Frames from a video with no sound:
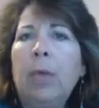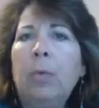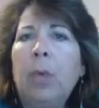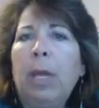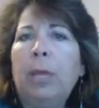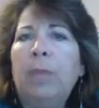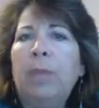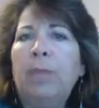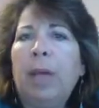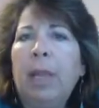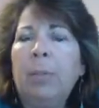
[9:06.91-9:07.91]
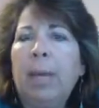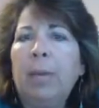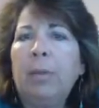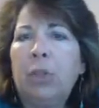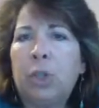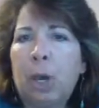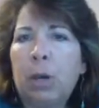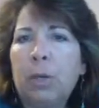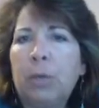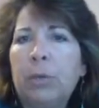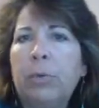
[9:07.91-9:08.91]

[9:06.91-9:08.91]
then write the developmental chart